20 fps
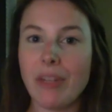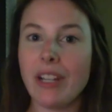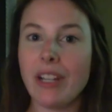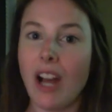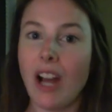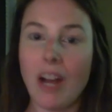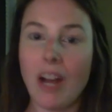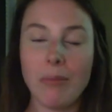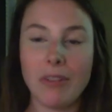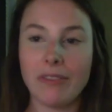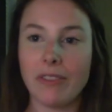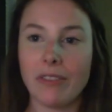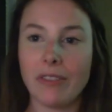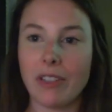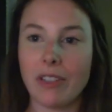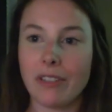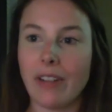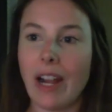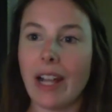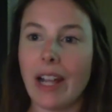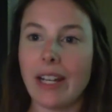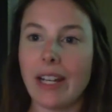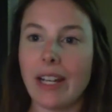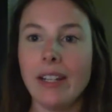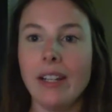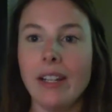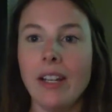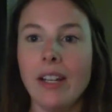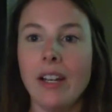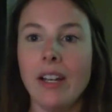be gone before
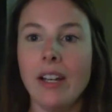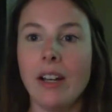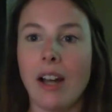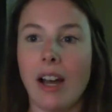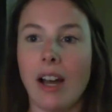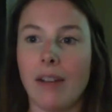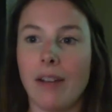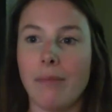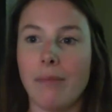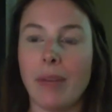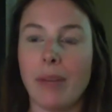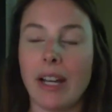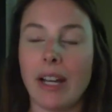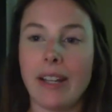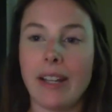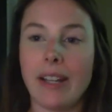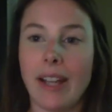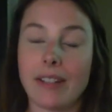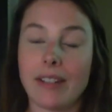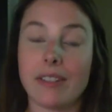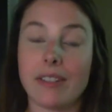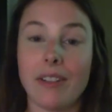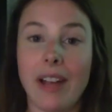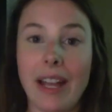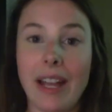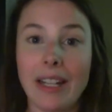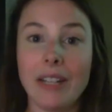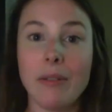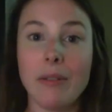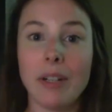Friday. But yeah, so
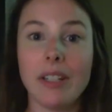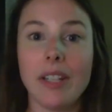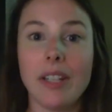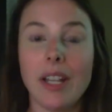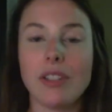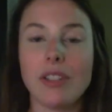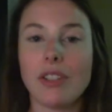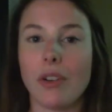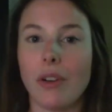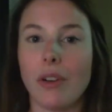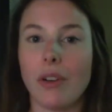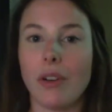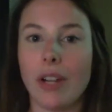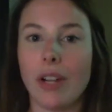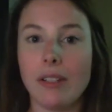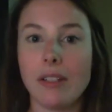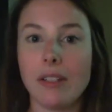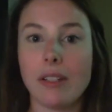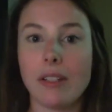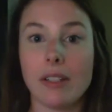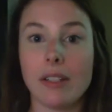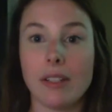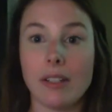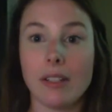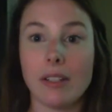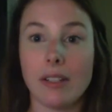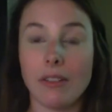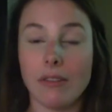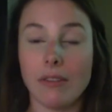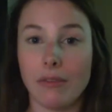anyone that joins
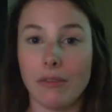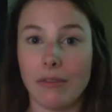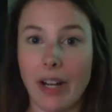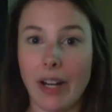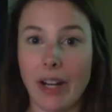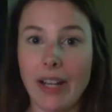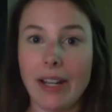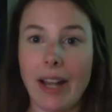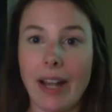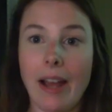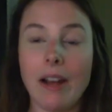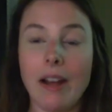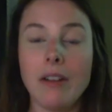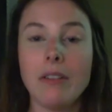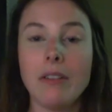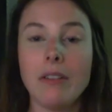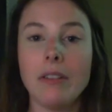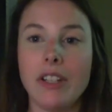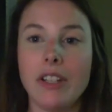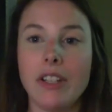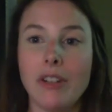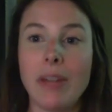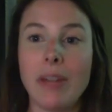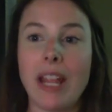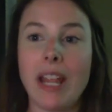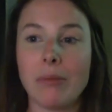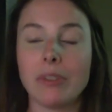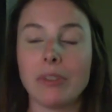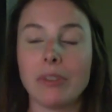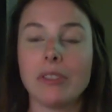right now, you'll be
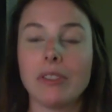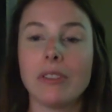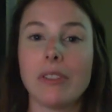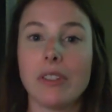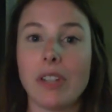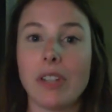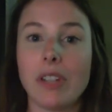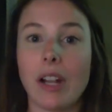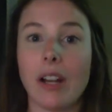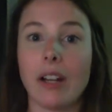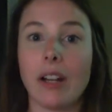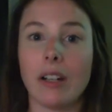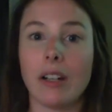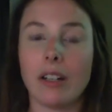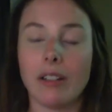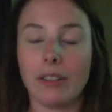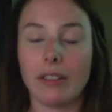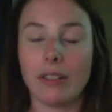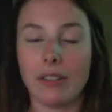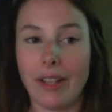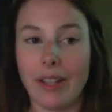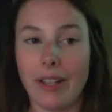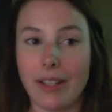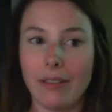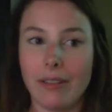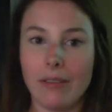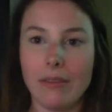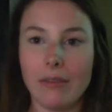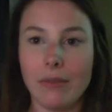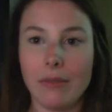able to start, or like
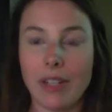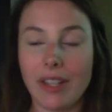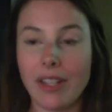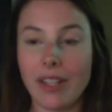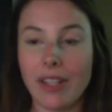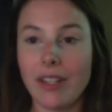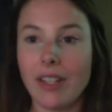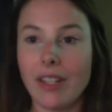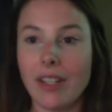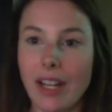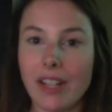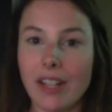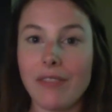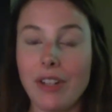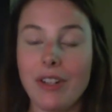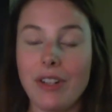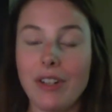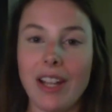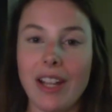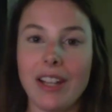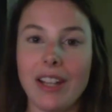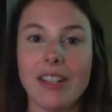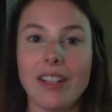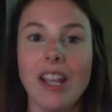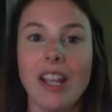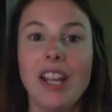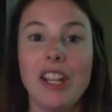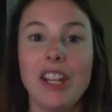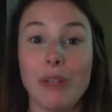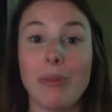within the next few days,
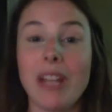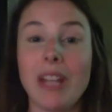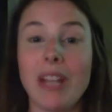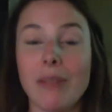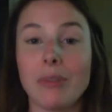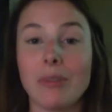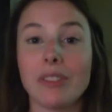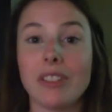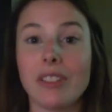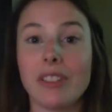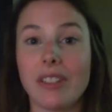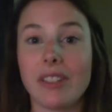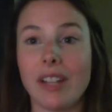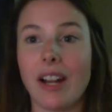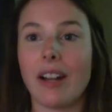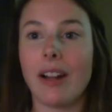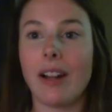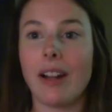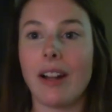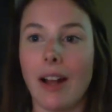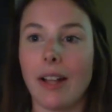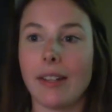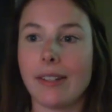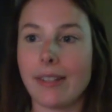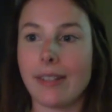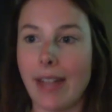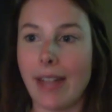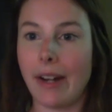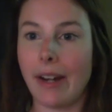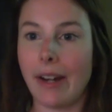you'll be able to start on
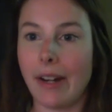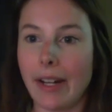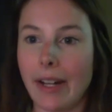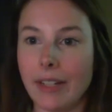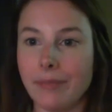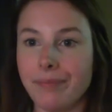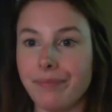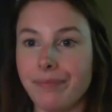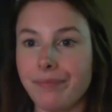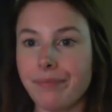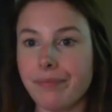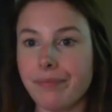Saturday.